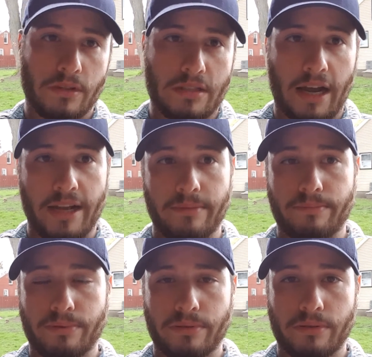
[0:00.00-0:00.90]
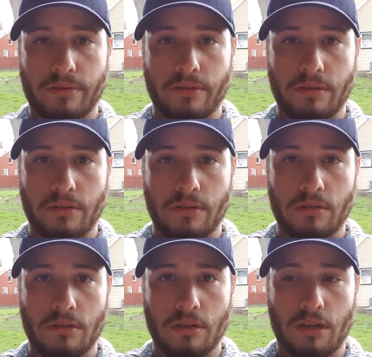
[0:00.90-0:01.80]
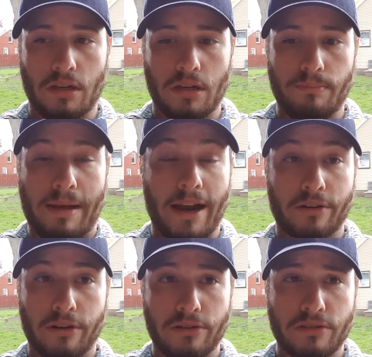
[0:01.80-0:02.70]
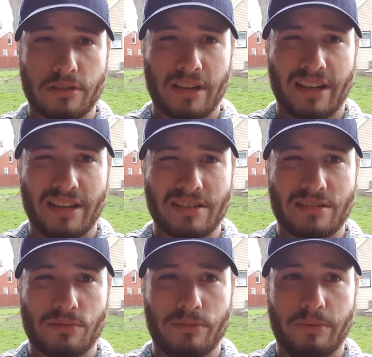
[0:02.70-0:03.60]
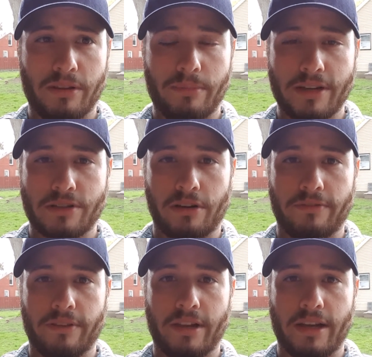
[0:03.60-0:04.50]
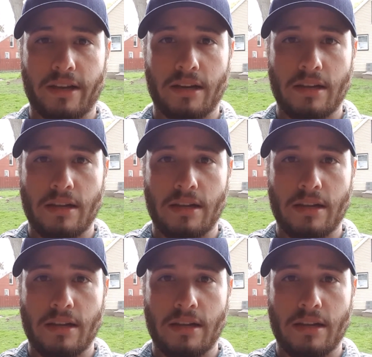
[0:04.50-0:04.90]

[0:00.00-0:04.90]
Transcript: type macros, I guess would be the best term for that.